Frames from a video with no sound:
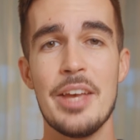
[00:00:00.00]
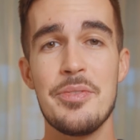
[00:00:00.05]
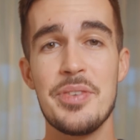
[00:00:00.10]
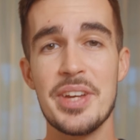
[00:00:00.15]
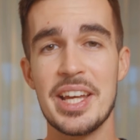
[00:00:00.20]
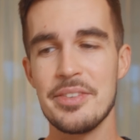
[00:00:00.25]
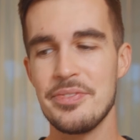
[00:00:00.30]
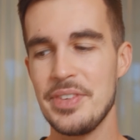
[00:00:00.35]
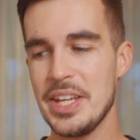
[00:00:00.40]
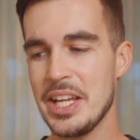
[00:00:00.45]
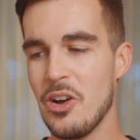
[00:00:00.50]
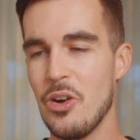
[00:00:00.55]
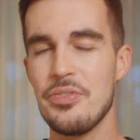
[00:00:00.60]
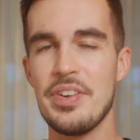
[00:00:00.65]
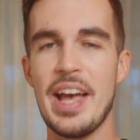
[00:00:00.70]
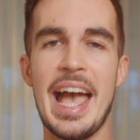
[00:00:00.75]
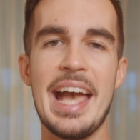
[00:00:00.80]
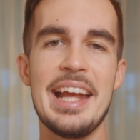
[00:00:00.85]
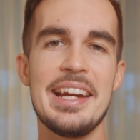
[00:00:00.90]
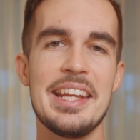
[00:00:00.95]
If you can think
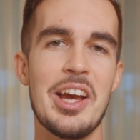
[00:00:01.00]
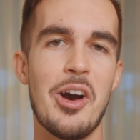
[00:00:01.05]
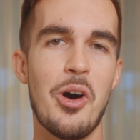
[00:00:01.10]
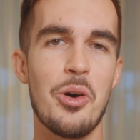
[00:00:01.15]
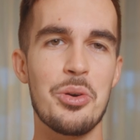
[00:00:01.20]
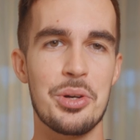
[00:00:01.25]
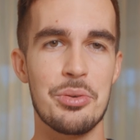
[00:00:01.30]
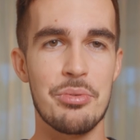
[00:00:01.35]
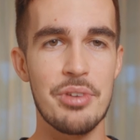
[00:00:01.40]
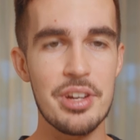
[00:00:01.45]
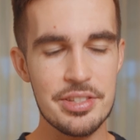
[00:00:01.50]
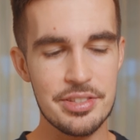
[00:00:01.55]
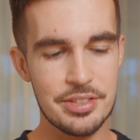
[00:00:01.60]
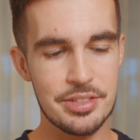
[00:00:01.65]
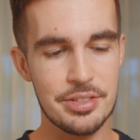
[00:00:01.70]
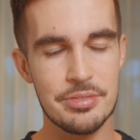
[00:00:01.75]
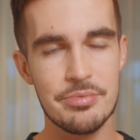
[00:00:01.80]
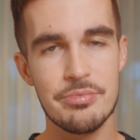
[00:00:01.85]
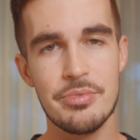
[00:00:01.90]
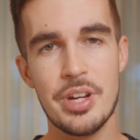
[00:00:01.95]
of any other
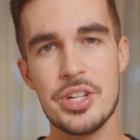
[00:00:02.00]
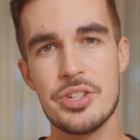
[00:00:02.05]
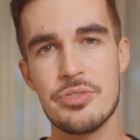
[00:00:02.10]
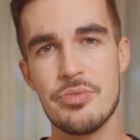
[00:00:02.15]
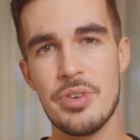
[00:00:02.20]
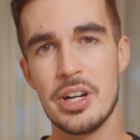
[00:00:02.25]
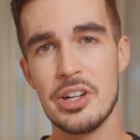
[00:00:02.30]
risks which